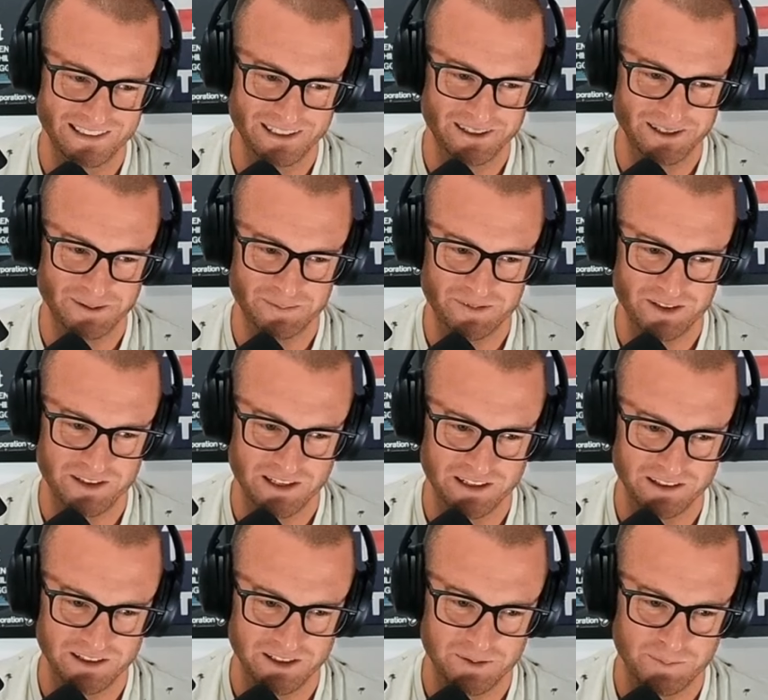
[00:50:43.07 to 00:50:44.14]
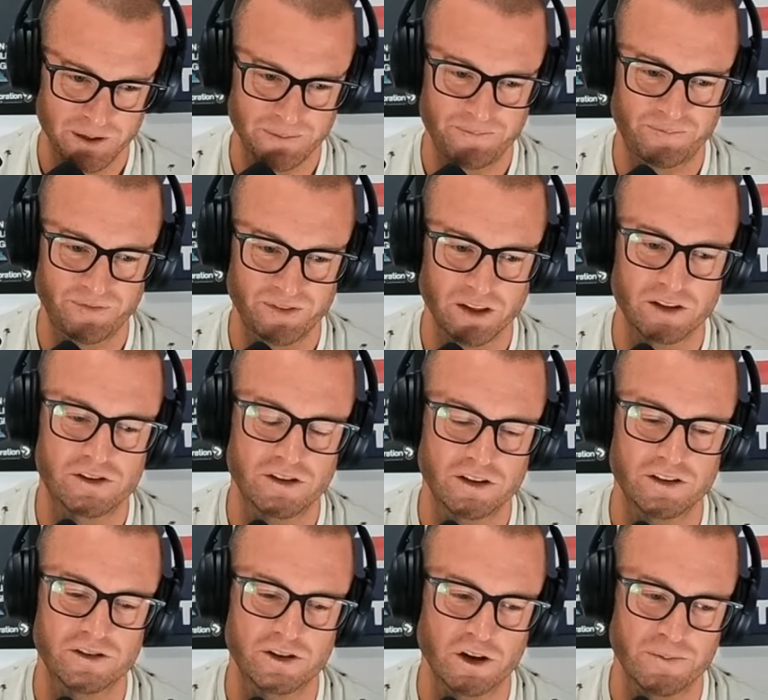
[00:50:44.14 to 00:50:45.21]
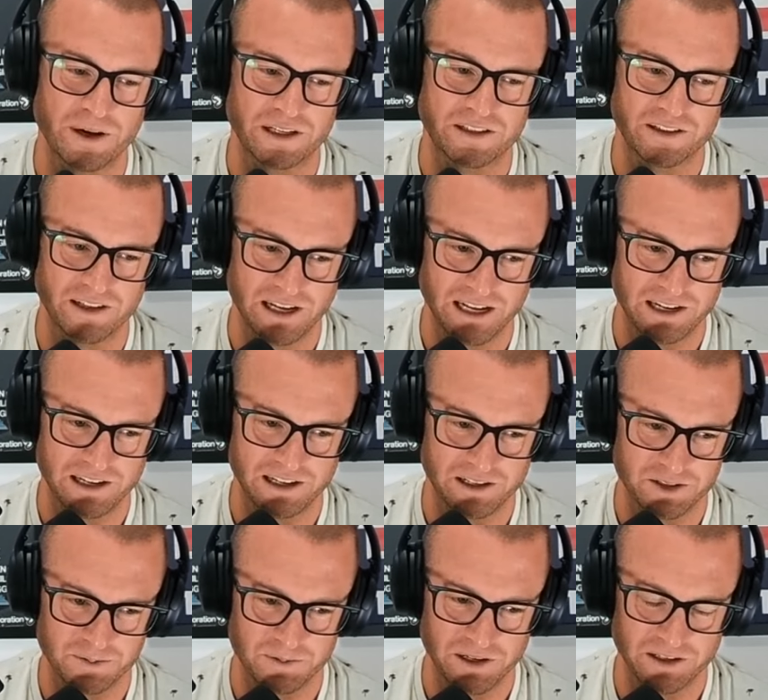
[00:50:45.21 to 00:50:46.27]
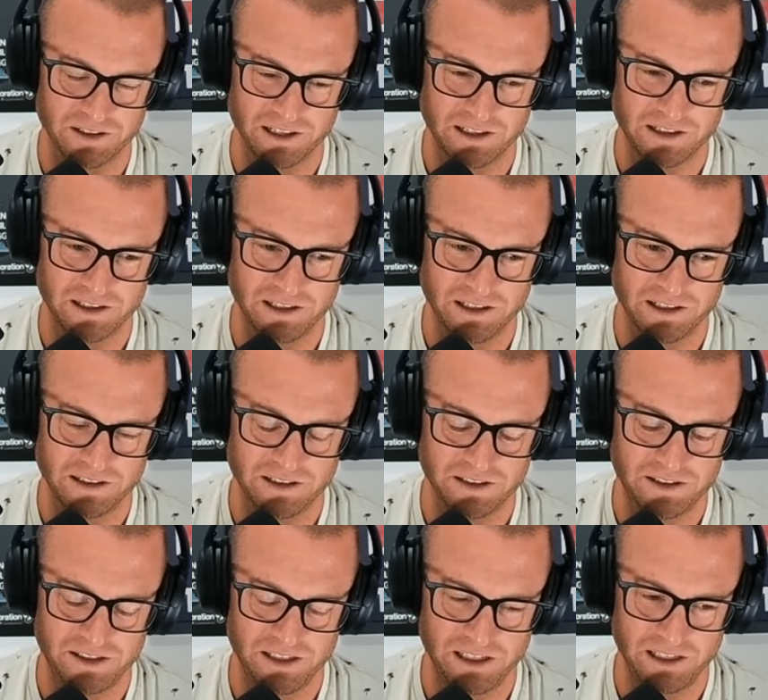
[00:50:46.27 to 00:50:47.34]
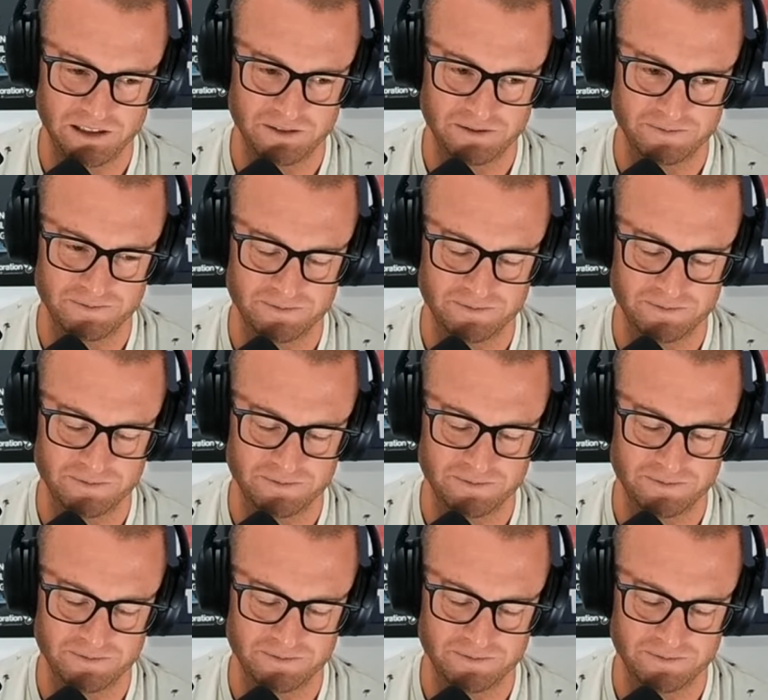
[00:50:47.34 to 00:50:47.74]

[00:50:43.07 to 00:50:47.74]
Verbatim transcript: um, to say the least. But to to go back to the editing as well, like the the scene,